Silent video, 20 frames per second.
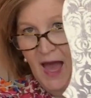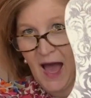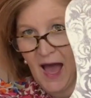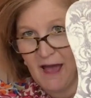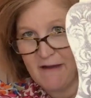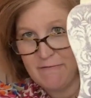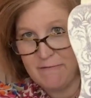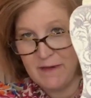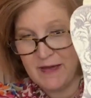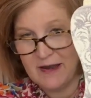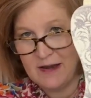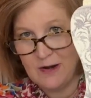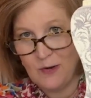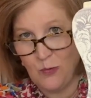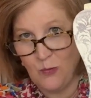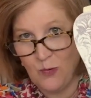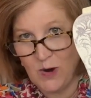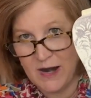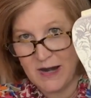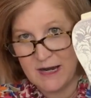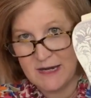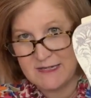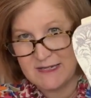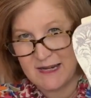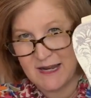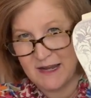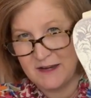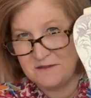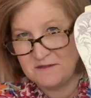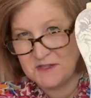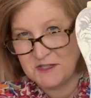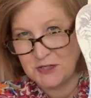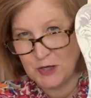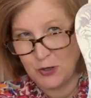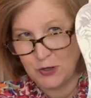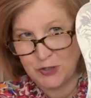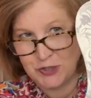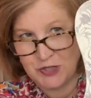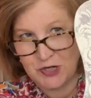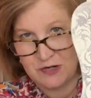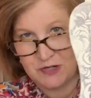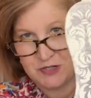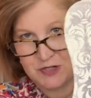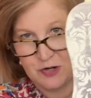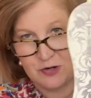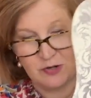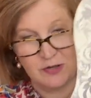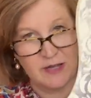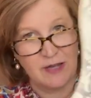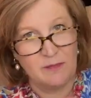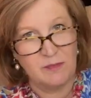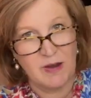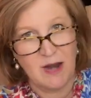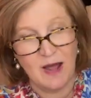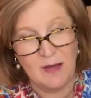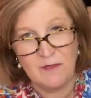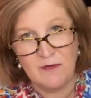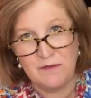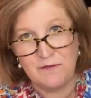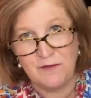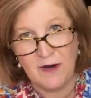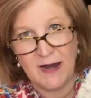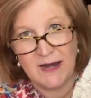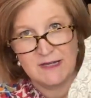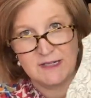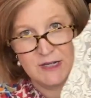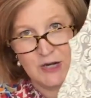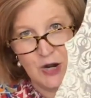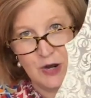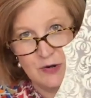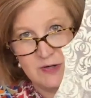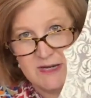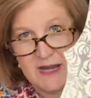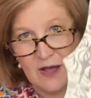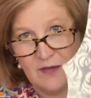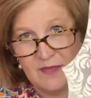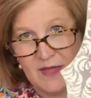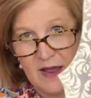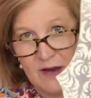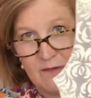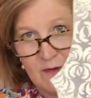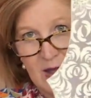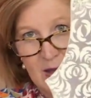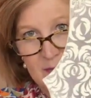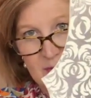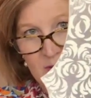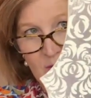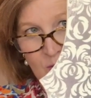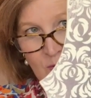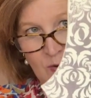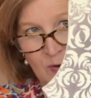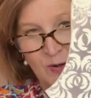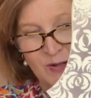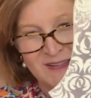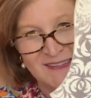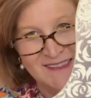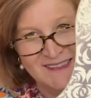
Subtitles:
I've been wanting to kind of start junk journaling, but I'm afraid to go down that rabbit hole